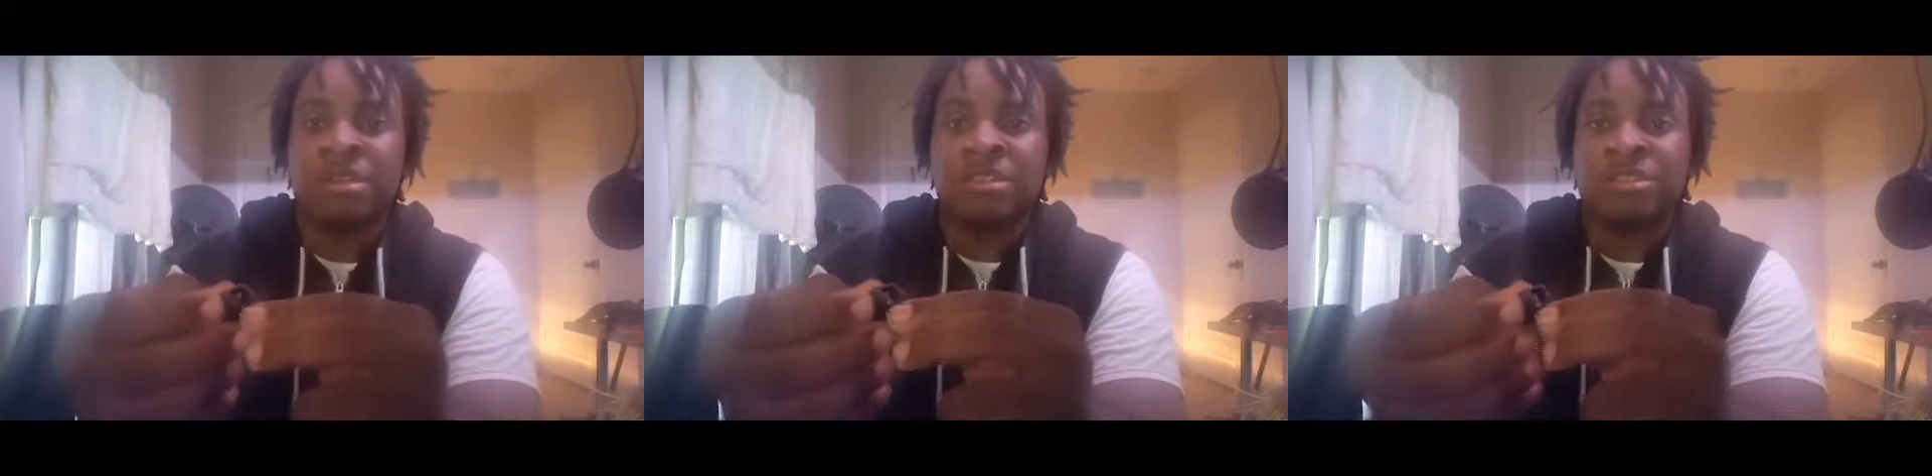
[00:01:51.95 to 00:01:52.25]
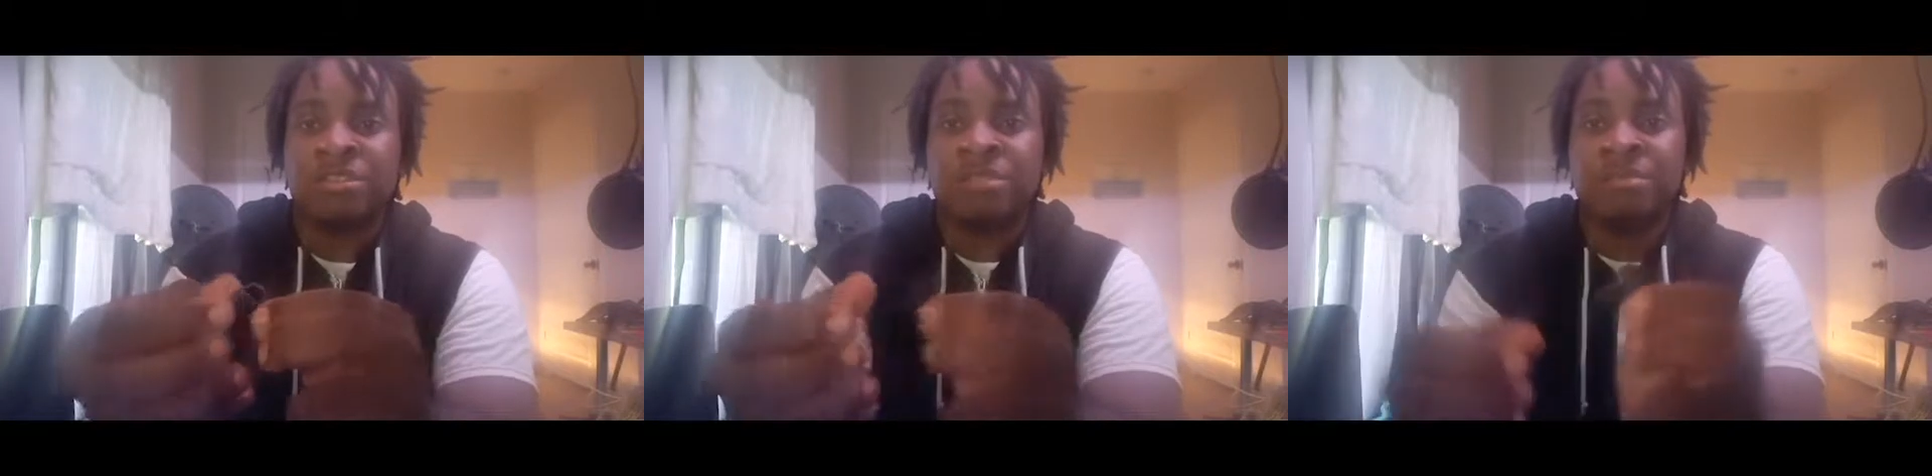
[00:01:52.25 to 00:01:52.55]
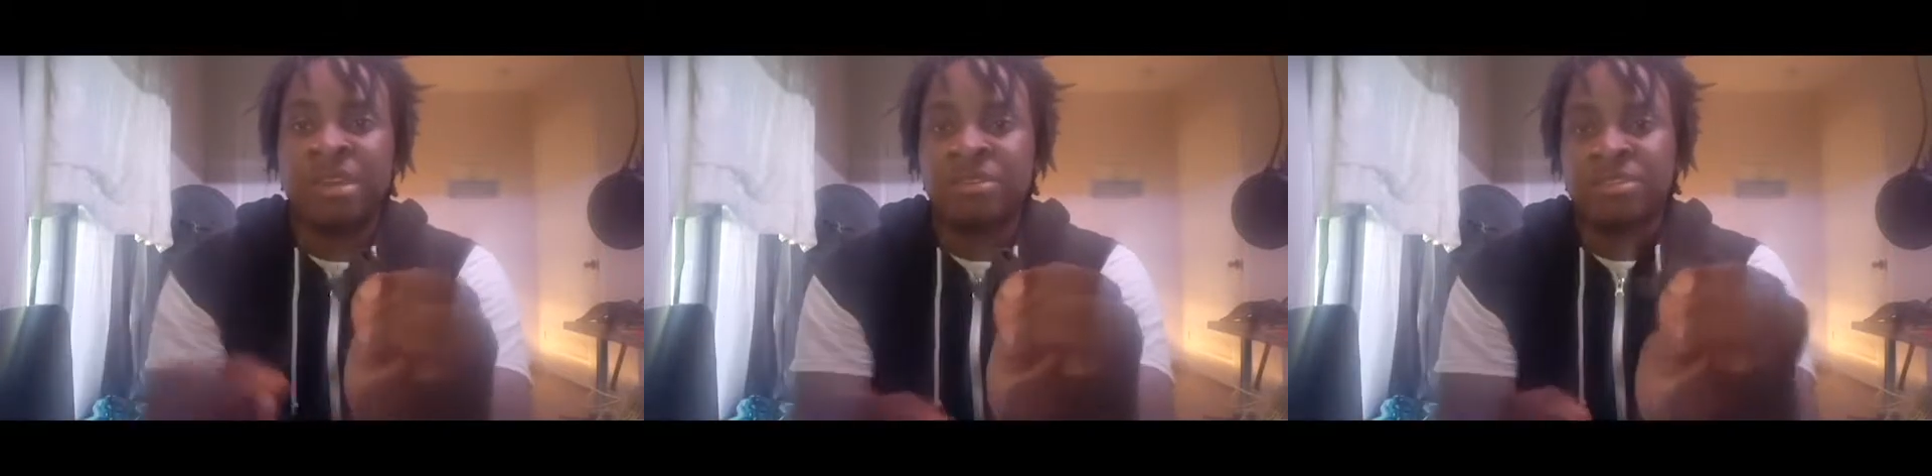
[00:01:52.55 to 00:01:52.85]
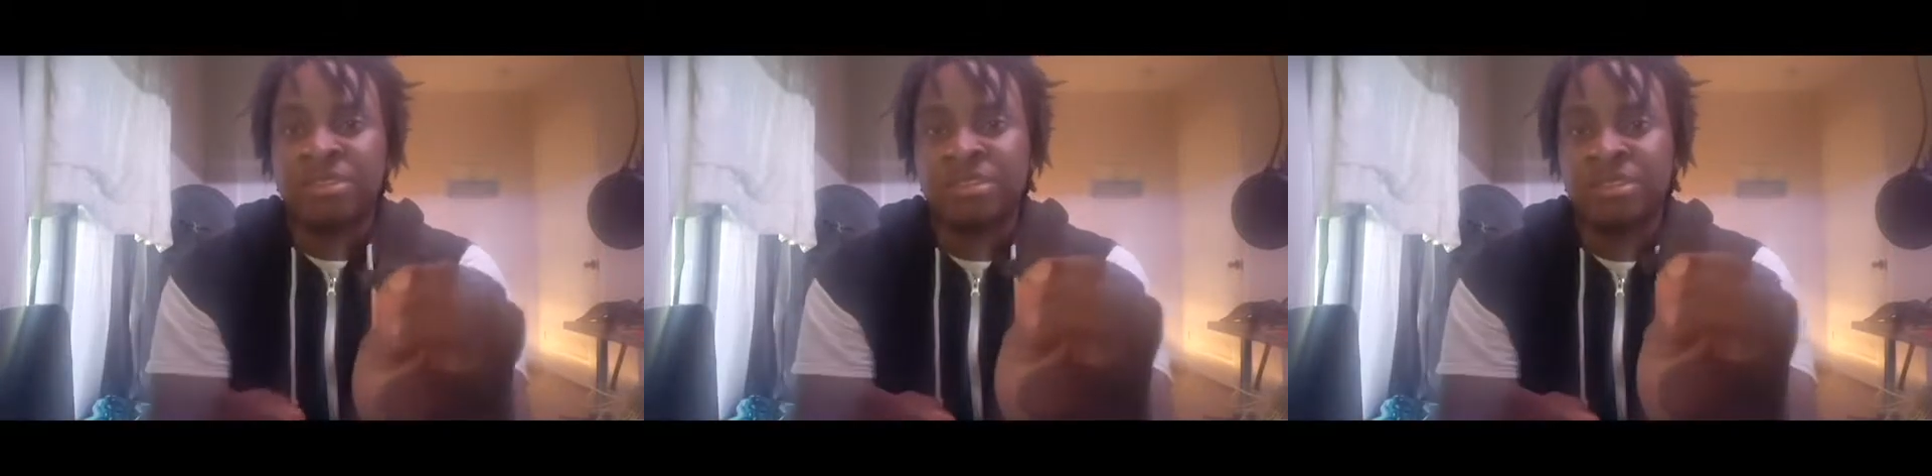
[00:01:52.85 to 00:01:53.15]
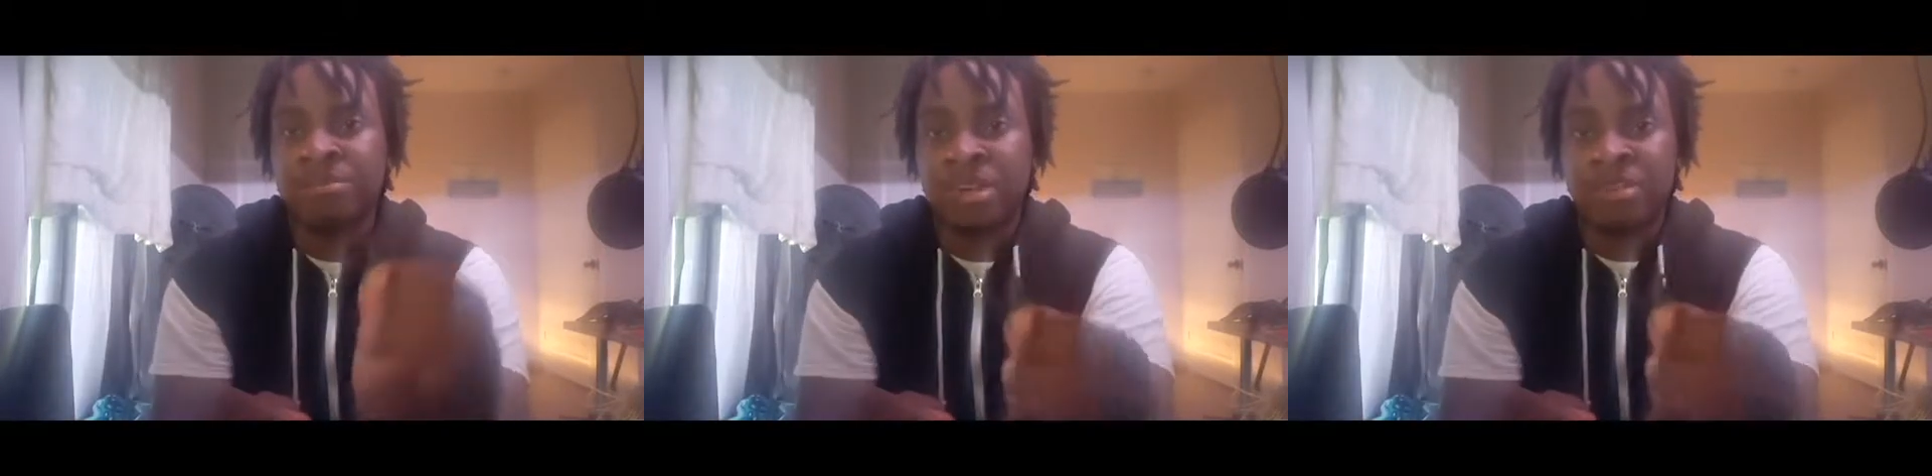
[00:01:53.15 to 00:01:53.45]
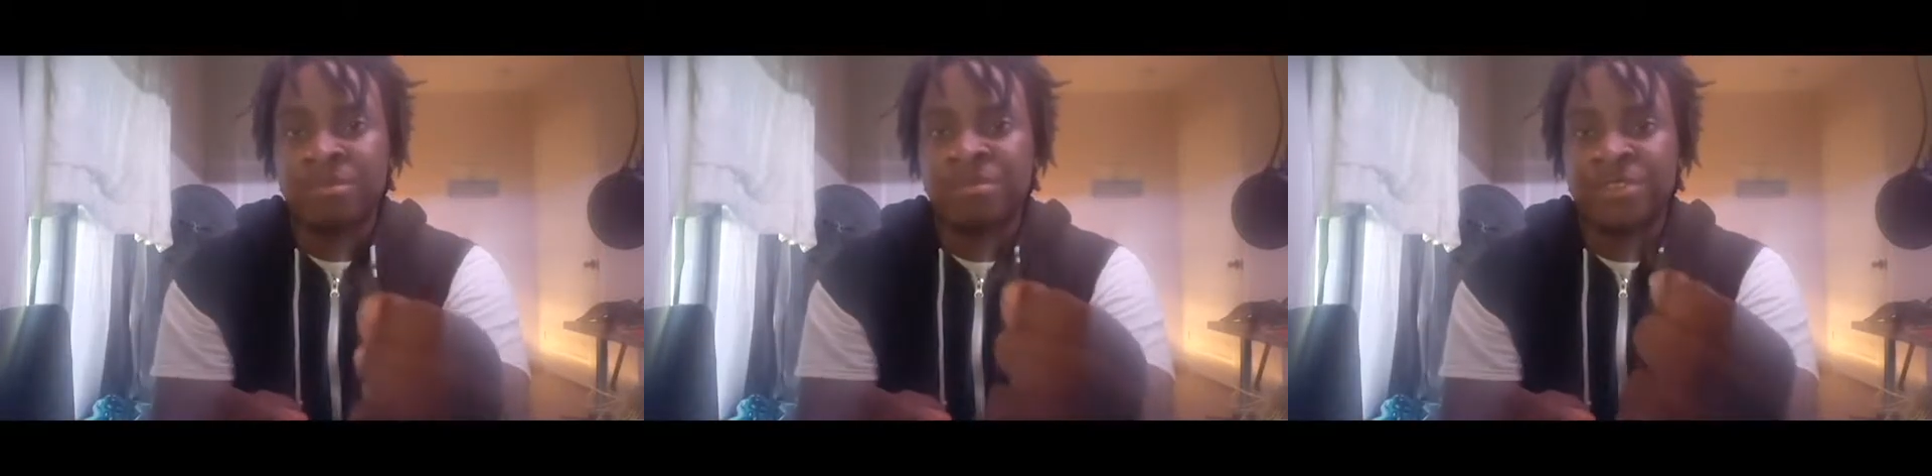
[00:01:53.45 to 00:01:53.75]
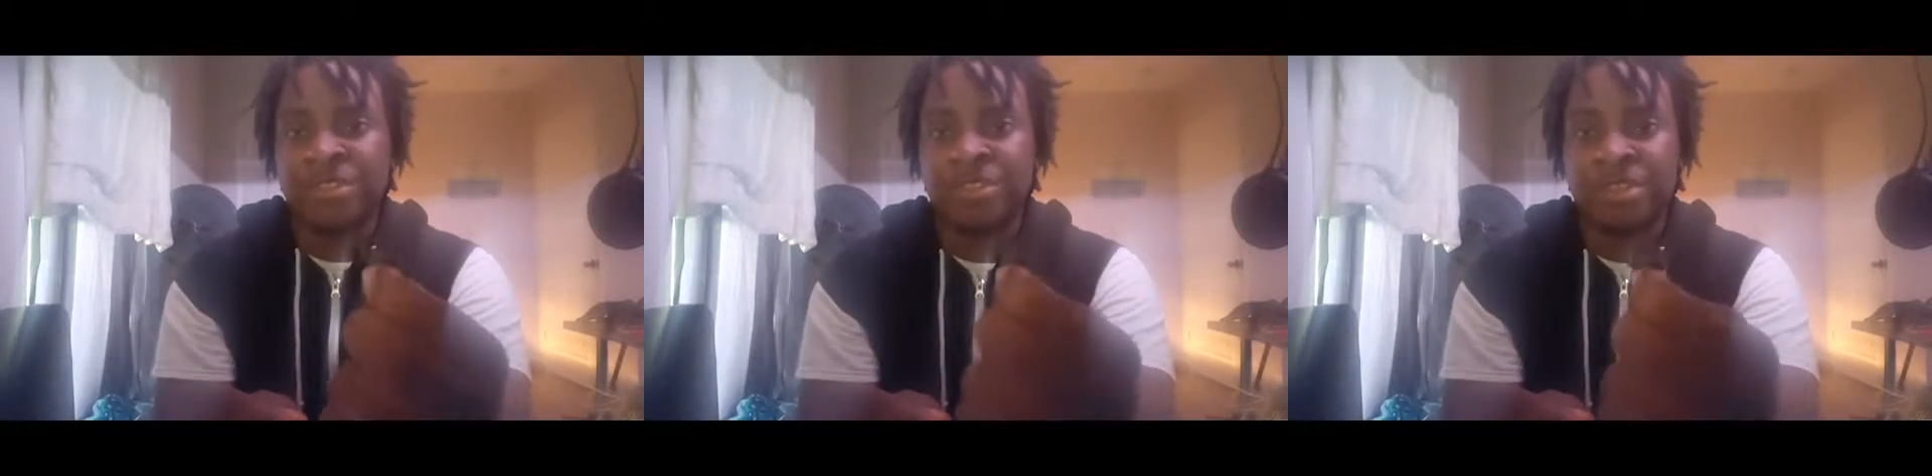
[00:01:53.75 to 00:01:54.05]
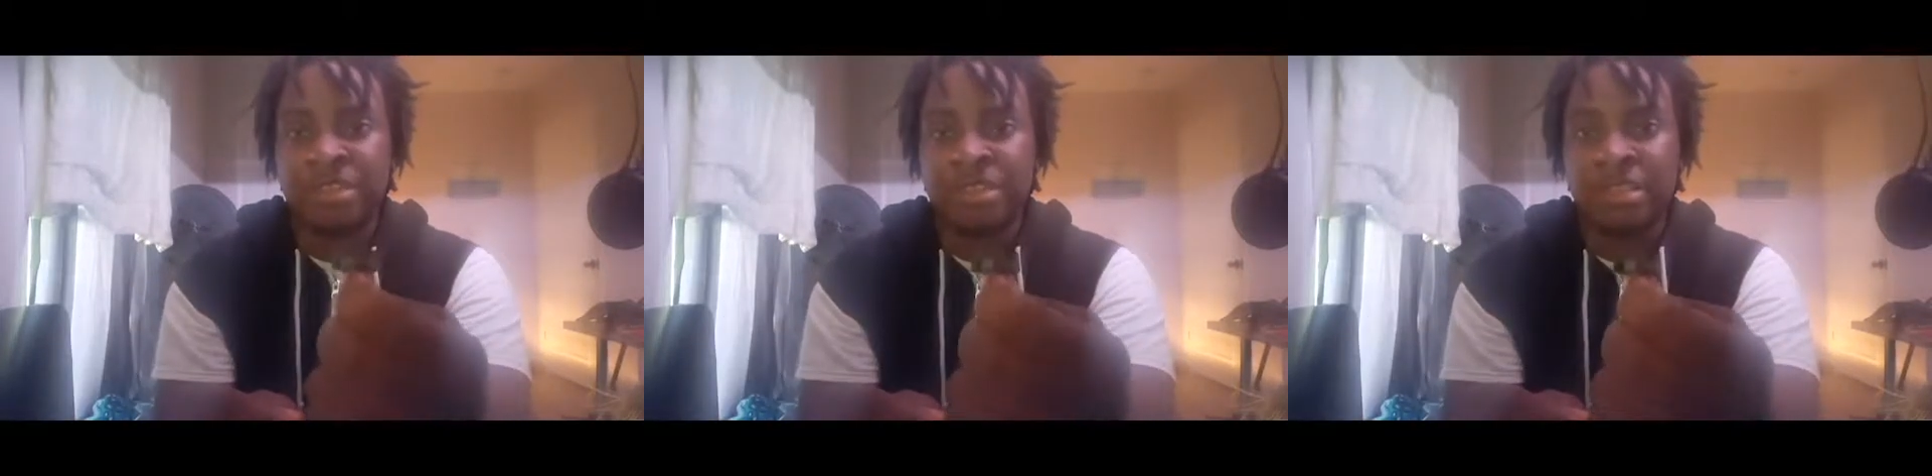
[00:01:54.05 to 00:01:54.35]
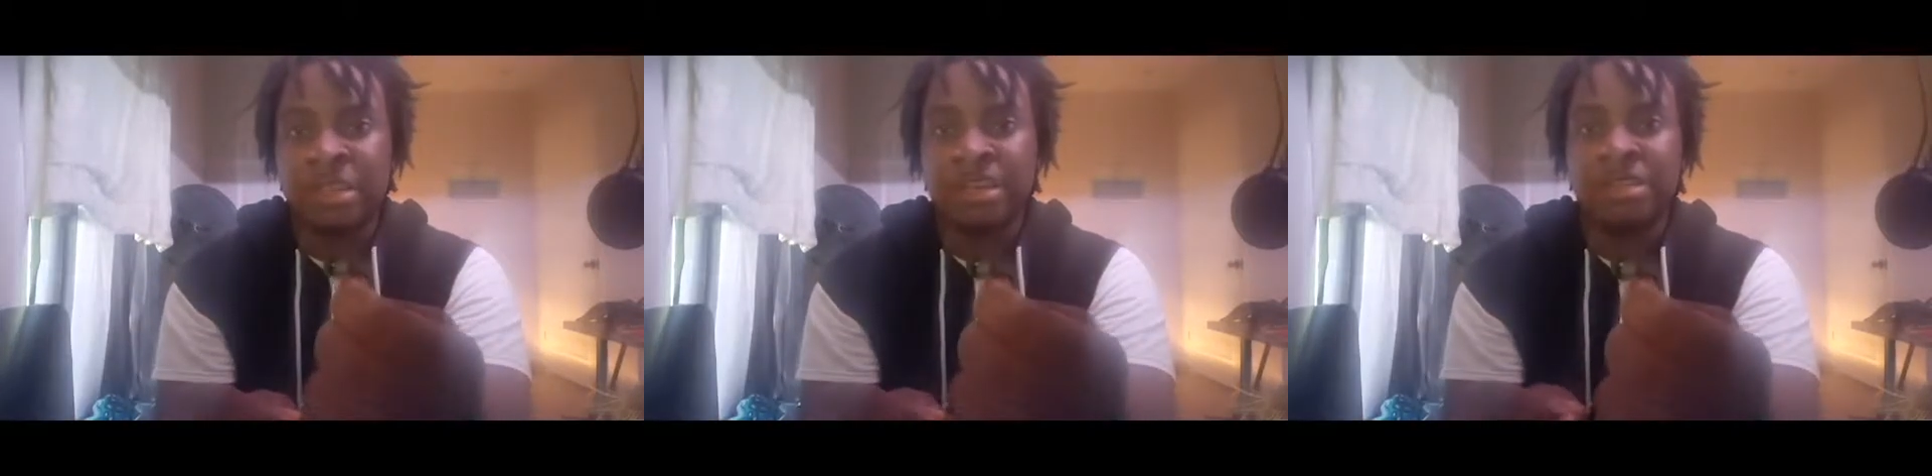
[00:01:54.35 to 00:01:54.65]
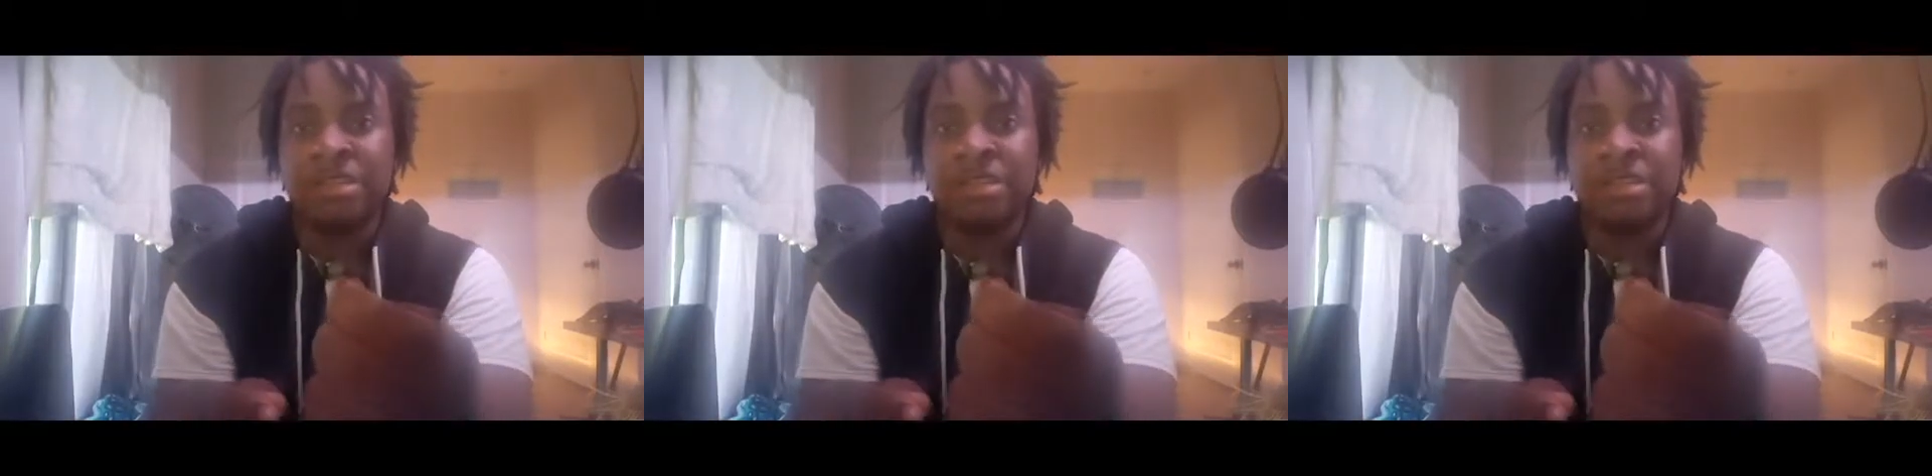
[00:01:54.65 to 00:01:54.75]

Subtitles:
So it'd mount to the bottom of your car like that,